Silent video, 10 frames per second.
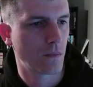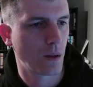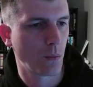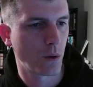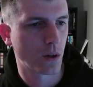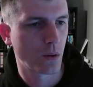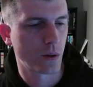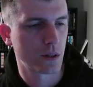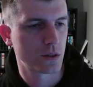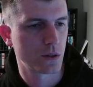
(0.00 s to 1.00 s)
and we're
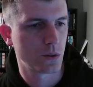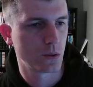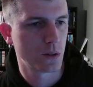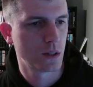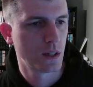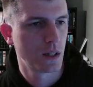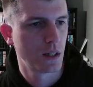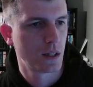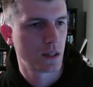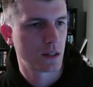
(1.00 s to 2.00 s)
going to
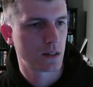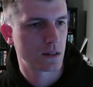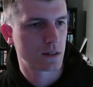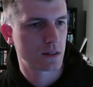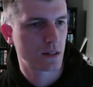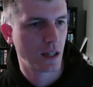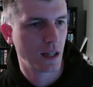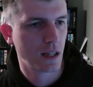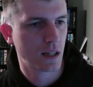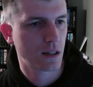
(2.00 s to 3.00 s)

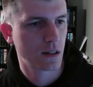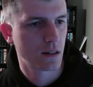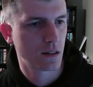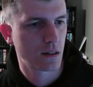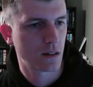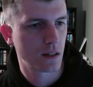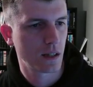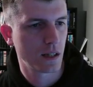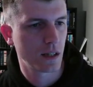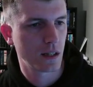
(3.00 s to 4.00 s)
take
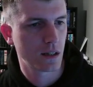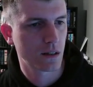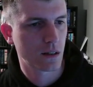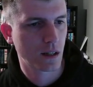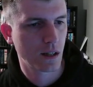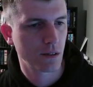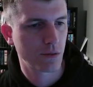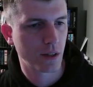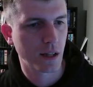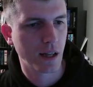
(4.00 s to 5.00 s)
the config